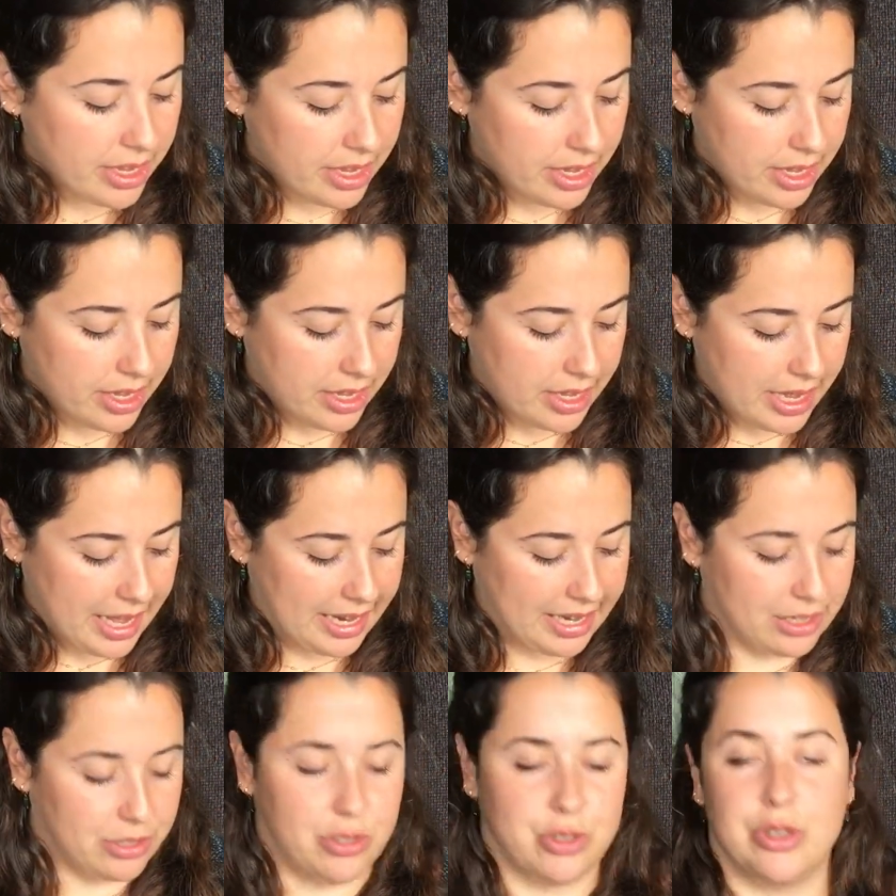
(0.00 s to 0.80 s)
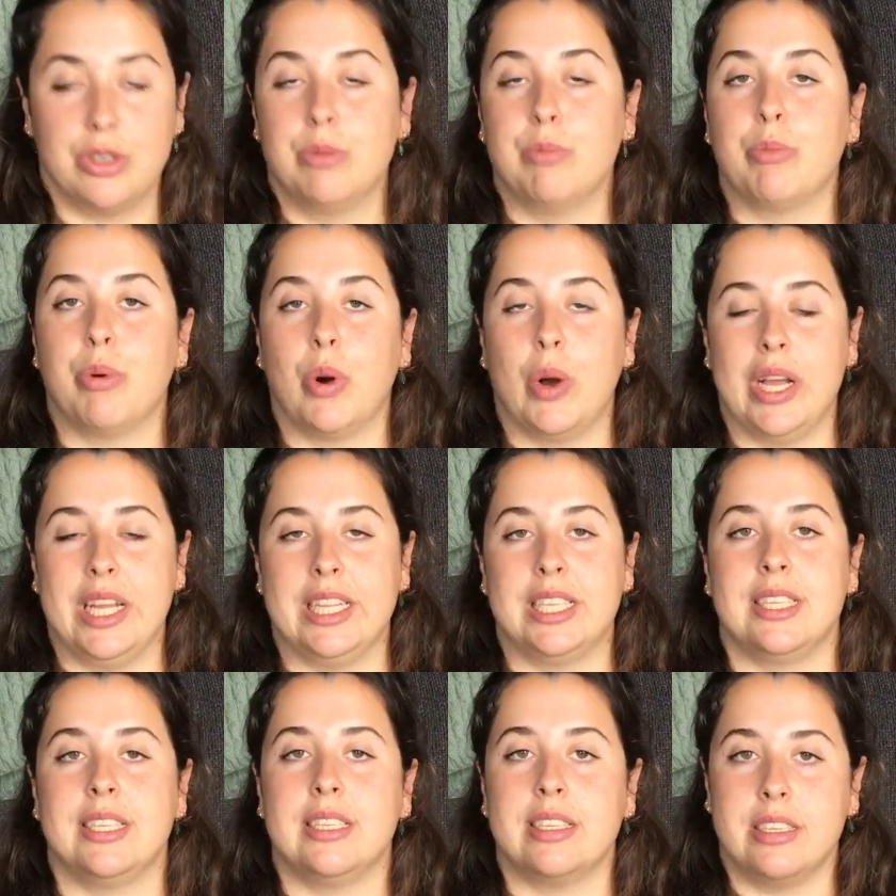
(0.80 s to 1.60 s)
at a certain
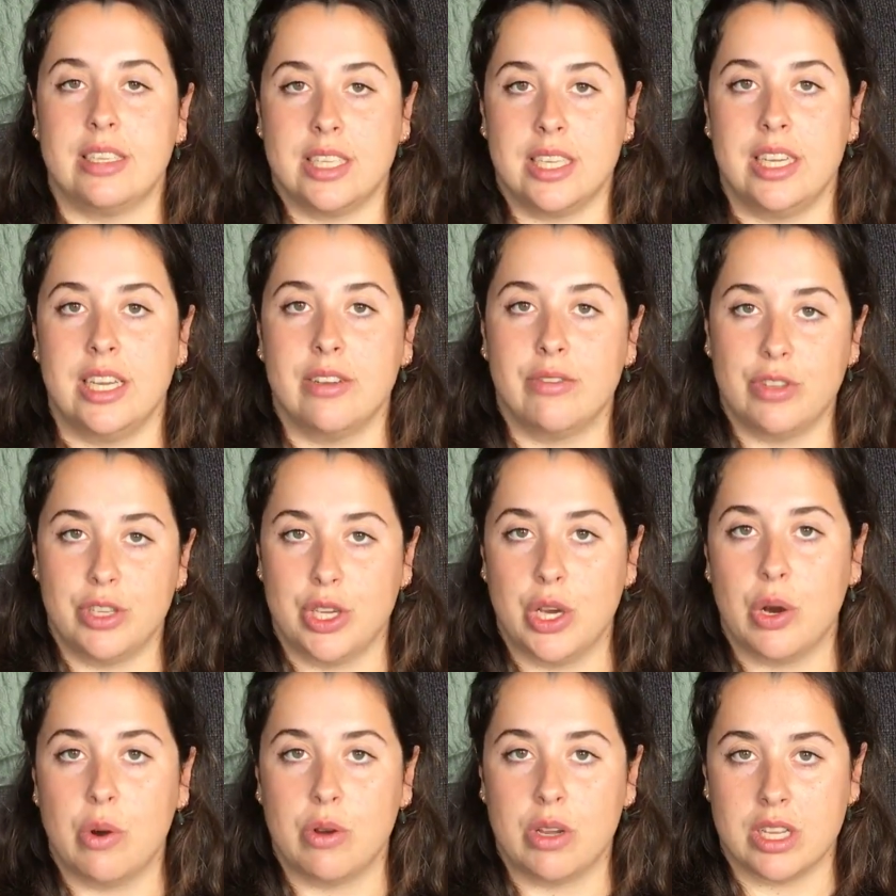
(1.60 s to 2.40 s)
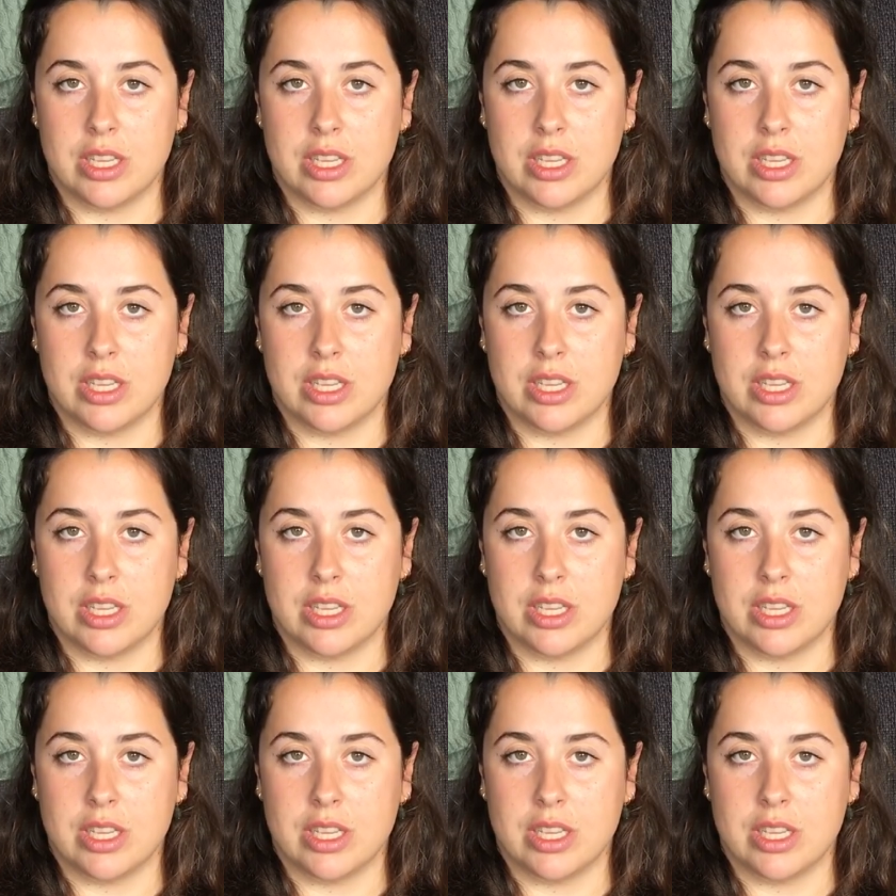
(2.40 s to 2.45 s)
point to see if the yoke